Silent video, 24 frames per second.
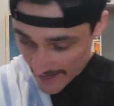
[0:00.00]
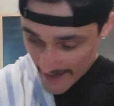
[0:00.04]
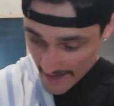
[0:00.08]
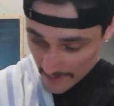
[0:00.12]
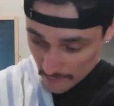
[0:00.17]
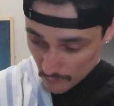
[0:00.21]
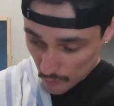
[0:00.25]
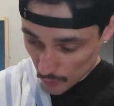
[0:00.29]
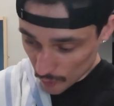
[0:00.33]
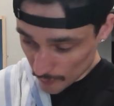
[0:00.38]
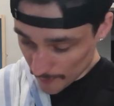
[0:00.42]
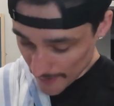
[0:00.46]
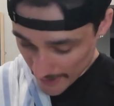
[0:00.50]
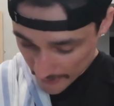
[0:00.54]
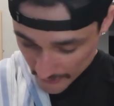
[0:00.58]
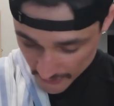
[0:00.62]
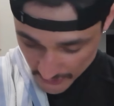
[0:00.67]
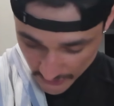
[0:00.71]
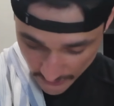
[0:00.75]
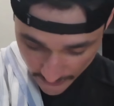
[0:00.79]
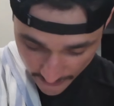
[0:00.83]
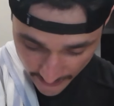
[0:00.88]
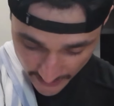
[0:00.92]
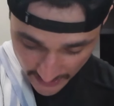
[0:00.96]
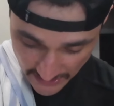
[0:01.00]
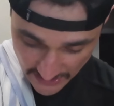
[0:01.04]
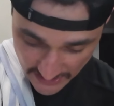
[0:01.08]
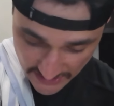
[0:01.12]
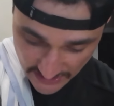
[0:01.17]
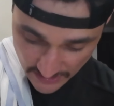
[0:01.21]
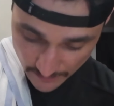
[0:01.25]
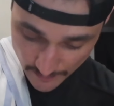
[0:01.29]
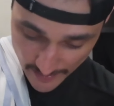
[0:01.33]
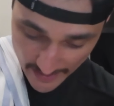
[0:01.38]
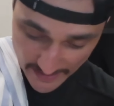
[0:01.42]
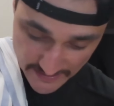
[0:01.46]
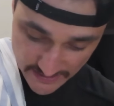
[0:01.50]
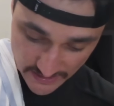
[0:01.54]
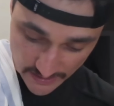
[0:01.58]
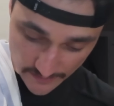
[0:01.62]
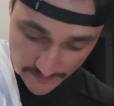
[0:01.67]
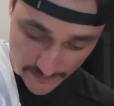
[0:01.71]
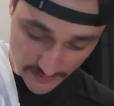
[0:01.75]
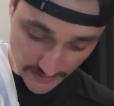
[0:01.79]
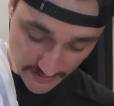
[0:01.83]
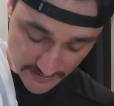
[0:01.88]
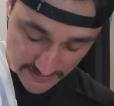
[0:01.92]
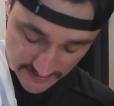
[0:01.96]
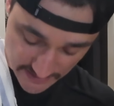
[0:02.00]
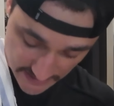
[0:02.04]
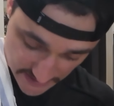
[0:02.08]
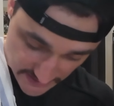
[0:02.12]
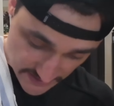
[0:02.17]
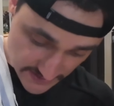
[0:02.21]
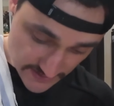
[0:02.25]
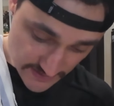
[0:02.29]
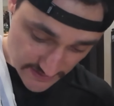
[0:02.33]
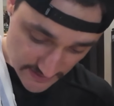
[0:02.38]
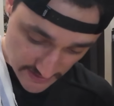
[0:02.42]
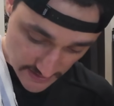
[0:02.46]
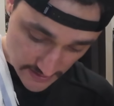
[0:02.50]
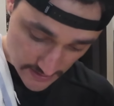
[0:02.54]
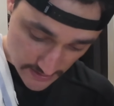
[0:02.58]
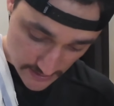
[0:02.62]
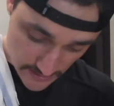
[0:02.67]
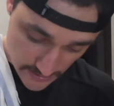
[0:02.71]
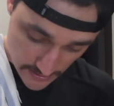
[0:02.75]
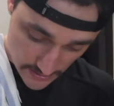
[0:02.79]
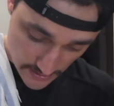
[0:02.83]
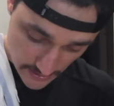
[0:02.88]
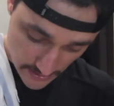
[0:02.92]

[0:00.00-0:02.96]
to add more powdered sugar, it just depends on the consistency.